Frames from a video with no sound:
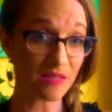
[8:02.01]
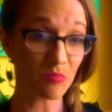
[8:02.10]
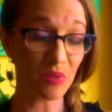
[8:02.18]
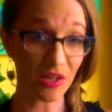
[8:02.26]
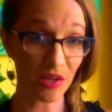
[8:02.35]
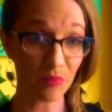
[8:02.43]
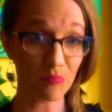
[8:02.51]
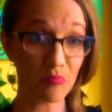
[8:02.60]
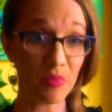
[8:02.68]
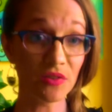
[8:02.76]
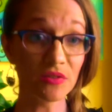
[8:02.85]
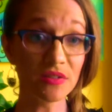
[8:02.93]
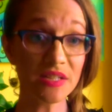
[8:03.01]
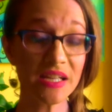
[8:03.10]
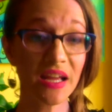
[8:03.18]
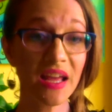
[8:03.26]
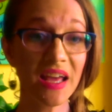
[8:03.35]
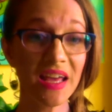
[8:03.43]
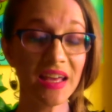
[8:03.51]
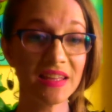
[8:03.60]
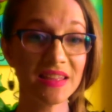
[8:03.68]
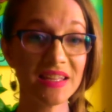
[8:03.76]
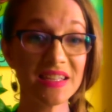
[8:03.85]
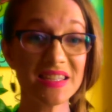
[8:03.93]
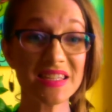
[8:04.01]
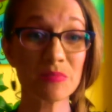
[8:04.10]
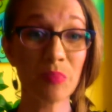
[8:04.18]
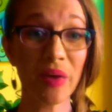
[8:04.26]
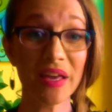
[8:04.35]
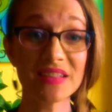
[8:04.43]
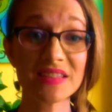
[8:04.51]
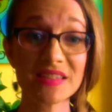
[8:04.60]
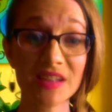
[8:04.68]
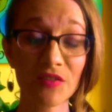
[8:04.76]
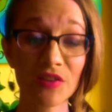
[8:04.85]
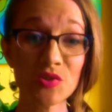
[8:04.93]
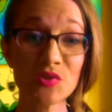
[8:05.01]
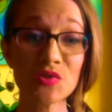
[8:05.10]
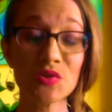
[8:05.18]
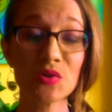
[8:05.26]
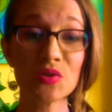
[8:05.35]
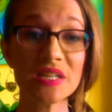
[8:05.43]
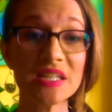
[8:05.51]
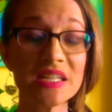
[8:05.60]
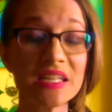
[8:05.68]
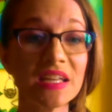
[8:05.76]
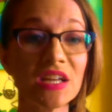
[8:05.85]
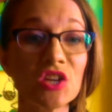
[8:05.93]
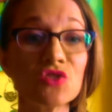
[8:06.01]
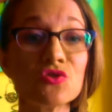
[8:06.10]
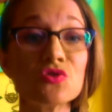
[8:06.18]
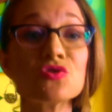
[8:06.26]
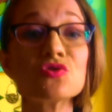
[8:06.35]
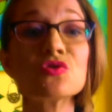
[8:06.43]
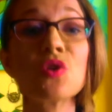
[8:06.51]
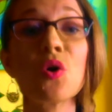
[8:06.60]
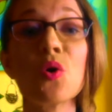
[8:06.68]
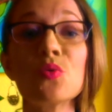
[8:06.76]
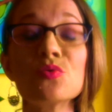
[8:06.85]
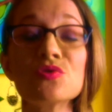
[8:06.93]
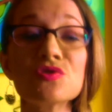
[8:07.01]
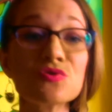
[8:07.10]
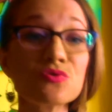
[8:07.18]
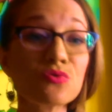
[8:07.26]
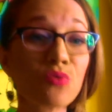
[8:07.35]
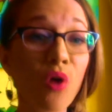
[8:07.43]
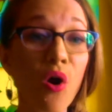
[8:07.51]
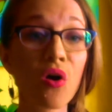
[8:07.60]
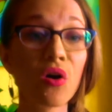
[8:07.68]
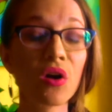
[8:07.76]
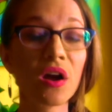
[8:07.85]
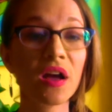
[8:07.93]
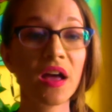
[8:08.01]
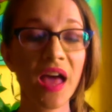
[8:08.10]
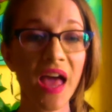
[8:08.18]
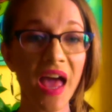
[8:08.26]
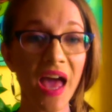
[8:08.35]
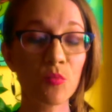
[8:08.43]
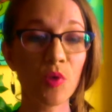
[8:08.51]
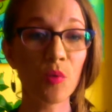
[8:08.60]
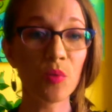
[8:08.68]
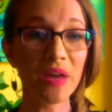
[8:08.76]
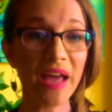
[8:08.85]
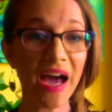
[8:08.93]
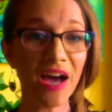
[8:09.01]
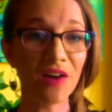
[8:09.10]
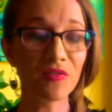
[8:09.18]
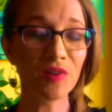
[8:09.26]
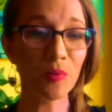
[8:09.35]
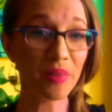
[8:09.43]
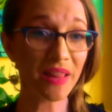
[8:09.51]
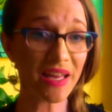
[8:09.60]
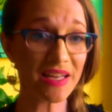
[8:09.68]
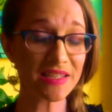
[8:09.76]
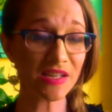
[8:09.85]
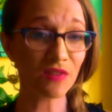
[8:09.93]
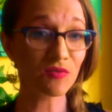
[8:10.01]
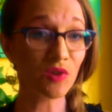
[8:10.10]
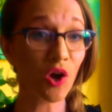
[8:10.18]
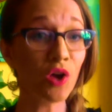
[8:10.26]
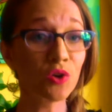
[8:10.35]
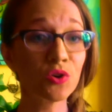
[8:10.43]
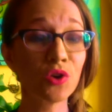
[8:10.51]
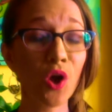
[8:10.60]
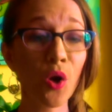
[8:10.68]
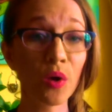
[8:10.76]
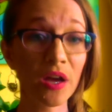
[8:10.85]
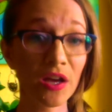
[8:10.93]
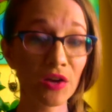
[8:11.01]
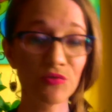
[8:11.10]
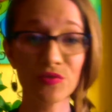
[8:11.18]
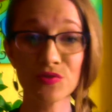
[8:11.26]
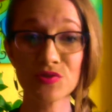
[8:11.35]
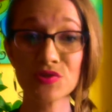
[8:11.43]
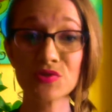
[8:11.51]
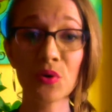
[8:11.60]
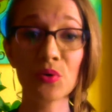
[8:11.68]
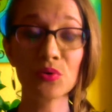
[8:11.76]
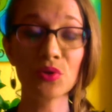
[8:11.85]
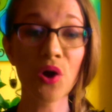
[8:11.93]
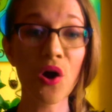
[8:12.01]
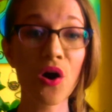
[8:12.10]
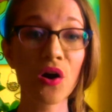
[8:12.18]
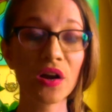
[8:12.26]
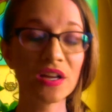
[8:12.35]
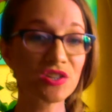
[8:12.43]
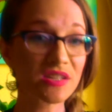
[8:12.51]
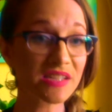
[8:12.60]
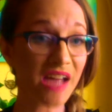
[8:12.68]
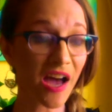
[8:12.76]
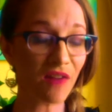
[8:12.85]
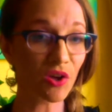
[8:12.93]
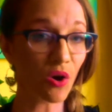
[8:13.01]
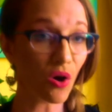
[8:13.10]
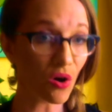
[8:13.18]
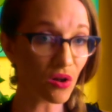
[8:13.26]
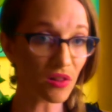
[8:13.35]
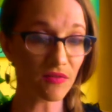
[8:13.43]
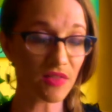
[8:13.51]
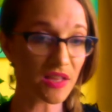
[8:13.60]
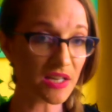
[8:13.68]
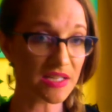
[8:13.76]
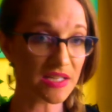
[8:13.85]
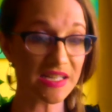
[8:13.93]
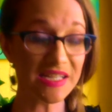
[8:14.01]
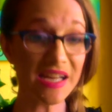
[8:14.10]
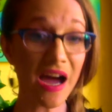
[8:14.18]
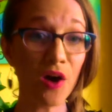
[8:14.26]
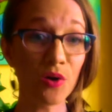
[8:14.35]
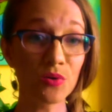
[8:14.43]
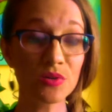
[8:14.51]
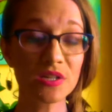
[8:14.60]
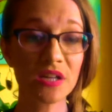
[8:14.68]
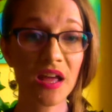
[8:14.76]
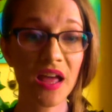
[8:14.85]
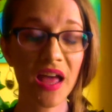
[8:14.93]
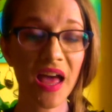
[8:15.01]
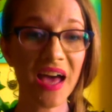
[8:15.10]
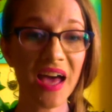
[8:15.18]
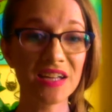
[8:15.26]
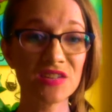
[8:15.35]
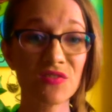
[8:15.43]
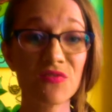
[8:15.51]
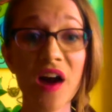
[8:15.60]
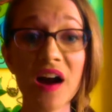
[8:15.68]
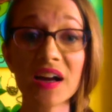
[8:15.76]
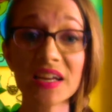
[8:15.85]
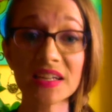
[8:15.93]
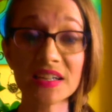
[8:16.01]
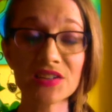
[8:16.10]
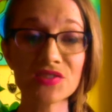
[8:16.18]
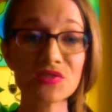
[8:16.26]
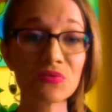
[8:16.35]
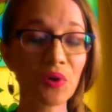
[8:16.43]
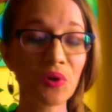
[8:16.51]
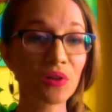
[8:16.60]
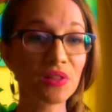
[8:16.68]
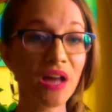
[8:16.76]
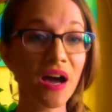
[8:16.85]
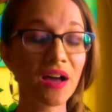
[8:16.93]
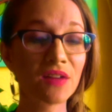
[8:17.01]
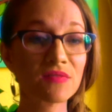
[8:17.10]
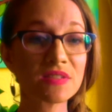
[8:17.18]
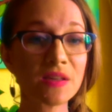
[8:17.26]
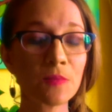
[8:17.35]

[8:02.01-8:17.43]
being built in this space of uncertainty is so strong. And when we have a place of not knowing for so long and just having all of this doubt and fogginess for our lives,